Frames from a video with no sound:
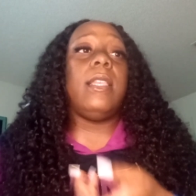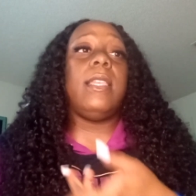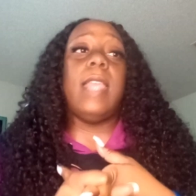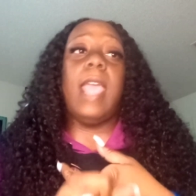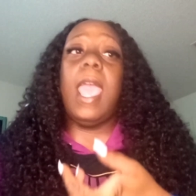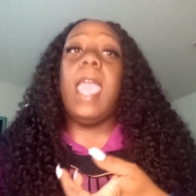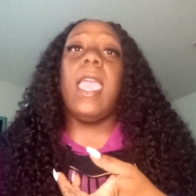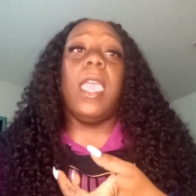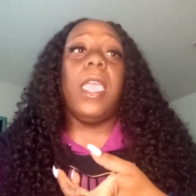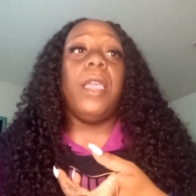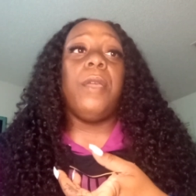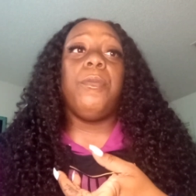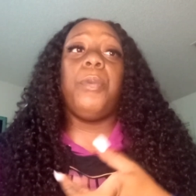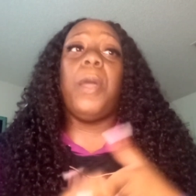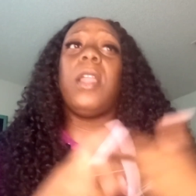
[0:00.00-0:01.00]

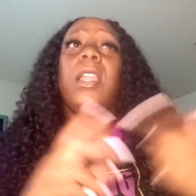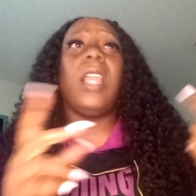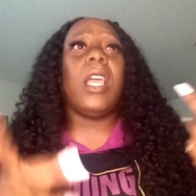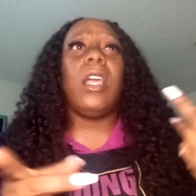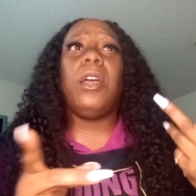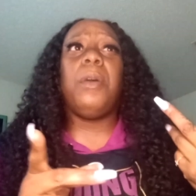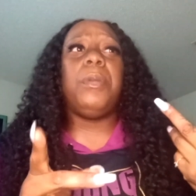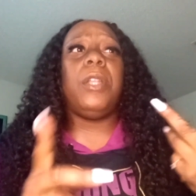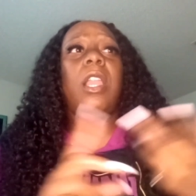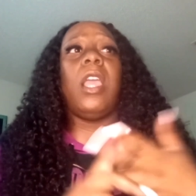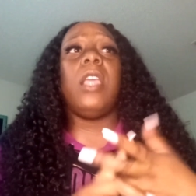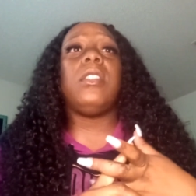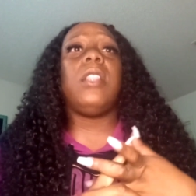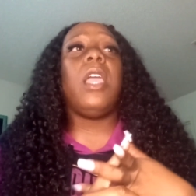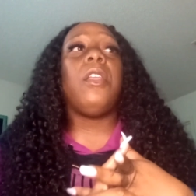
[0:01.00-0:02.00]
day, probably like a couple of
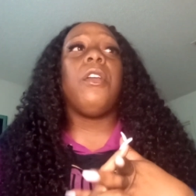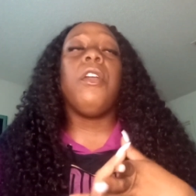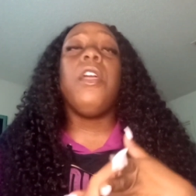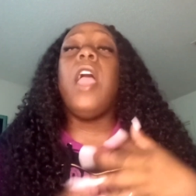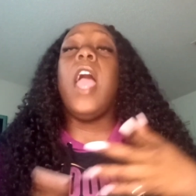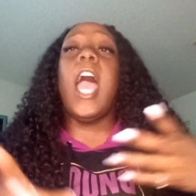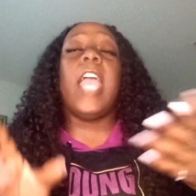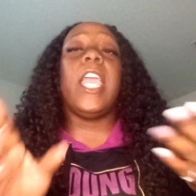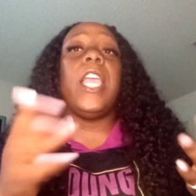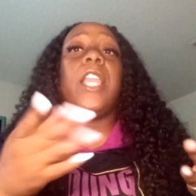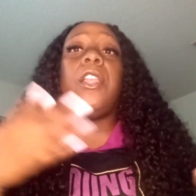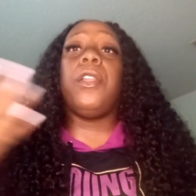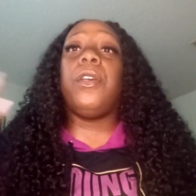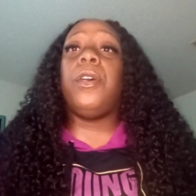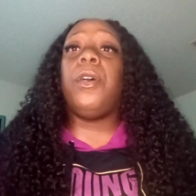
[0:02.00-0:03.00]
days later, I
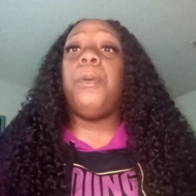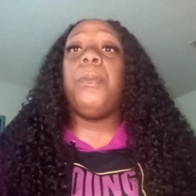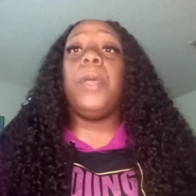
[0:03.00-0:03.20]
ended up